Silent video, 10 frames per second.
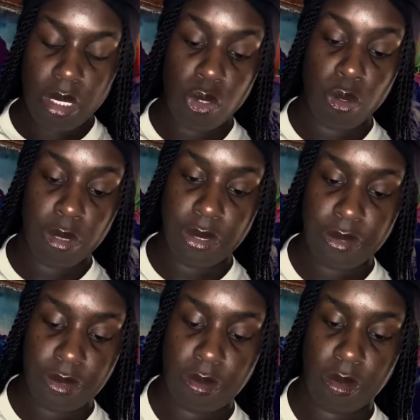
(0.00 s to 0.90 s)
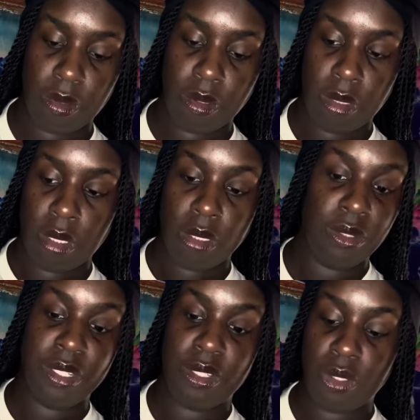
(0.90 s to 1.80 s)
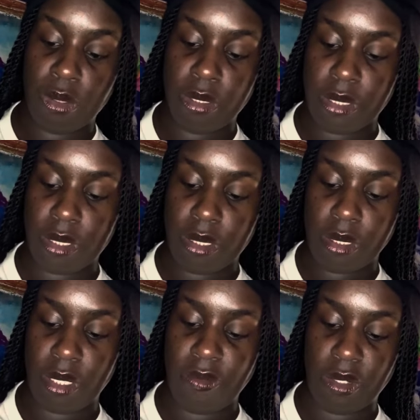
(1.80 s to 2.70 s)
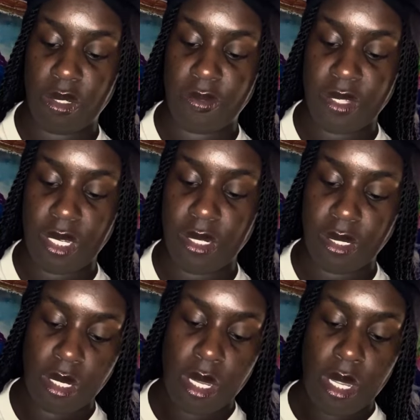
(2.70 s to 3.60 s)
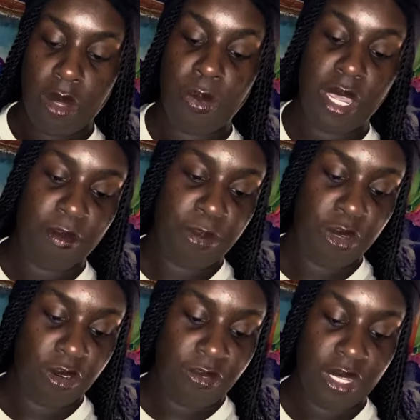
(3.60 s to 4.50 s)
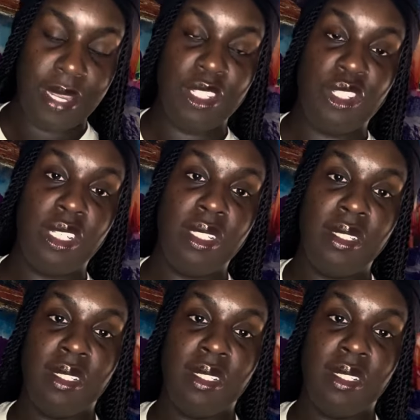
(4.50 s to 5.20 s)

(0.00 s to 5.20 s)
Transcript: Taurus. So there's a Taurus involved here. We have purification.